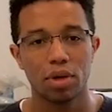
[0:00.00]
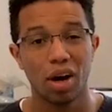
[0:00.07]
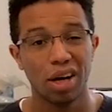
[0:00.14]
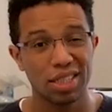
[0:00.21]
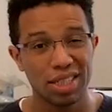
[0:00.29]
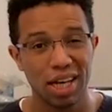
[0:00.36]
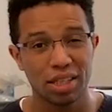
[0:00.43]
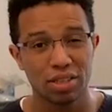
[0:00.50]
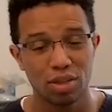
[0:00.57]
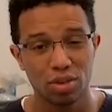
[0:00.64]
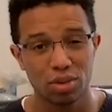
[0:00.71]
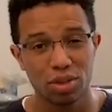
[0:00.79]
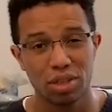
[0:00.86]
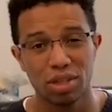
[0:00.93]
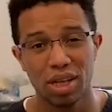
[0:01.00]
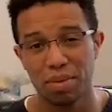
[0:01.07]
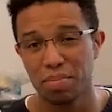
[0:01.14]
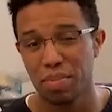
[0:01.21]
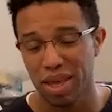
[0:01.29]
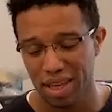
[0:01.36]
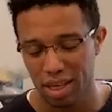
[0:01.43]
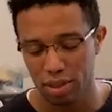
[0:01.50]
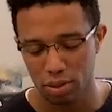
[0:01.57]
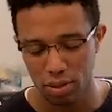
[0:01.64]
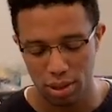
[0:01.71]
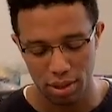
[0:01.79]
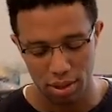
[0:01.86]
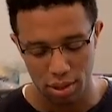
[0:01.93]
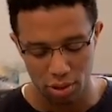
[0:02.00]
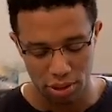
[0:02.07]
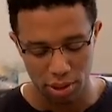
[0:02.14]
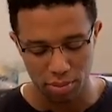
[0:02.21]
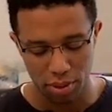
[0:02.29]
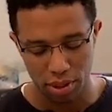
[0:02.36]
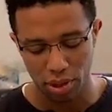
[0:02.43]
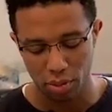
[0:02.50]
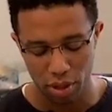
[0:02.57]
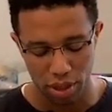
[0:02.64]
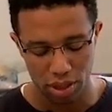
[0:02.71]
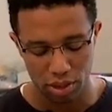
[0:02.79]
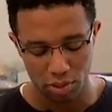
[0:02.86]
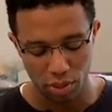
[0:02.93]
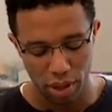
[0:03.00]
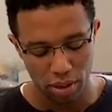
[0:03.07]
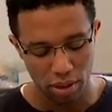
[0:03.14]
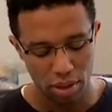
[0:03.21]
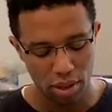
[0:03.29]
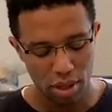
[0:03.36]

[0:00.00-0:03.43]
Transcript: contact solution and baking soda. Those typically work as well.